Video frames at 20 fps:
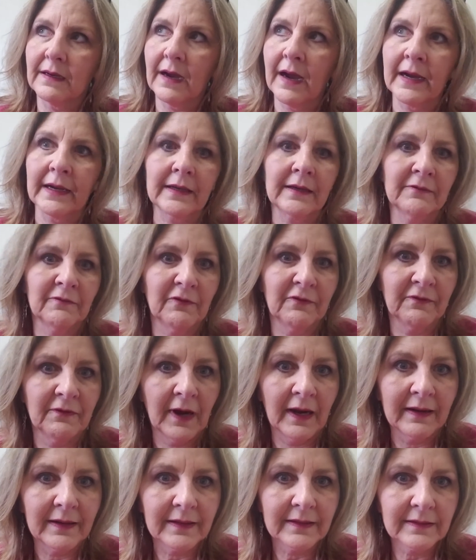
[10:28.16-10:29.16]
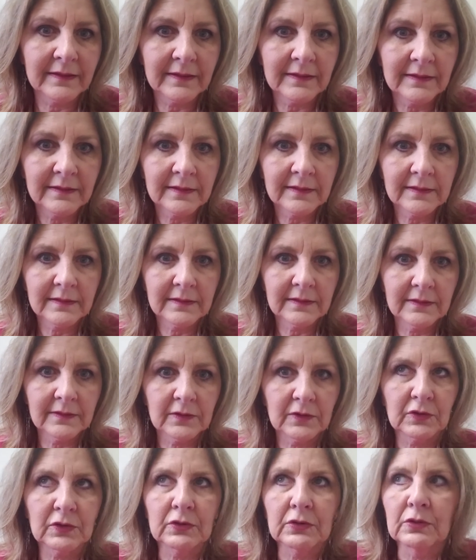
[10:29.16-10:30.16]
I can find
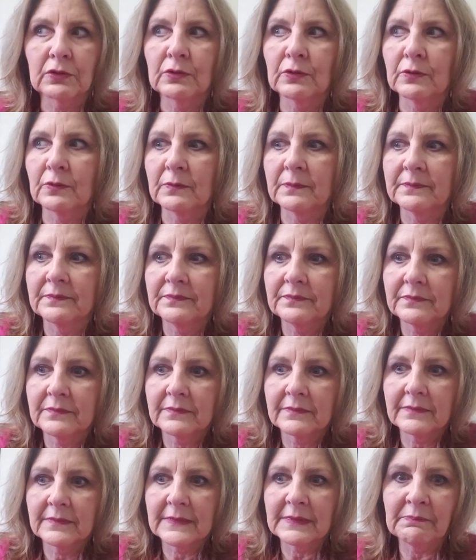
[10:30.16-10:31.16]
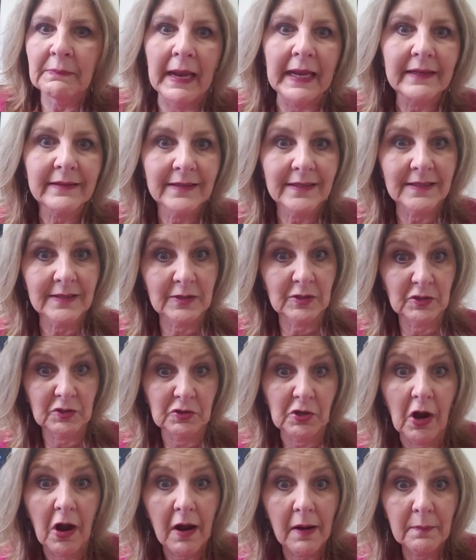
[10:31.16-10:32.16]
to make this
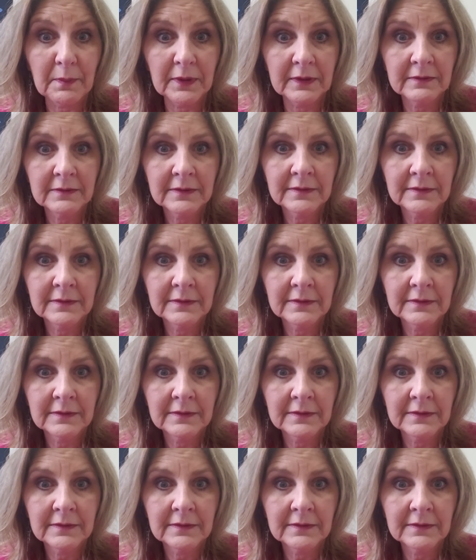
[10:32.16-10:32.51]
stop?